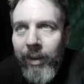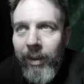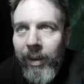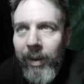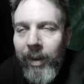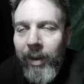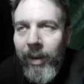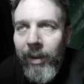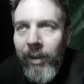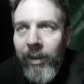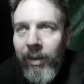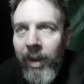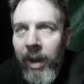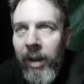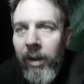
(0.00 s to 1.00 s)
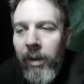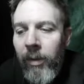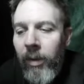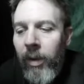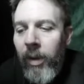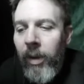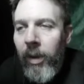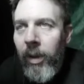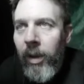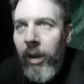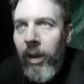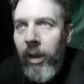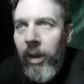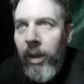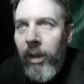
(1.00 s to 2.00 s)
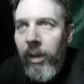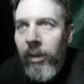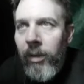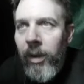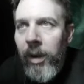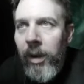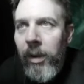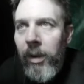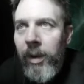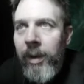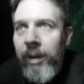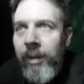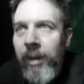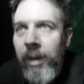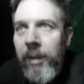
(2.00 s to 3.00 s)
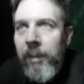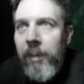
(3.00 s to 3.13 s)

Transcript: Alright, looks kind of crazy.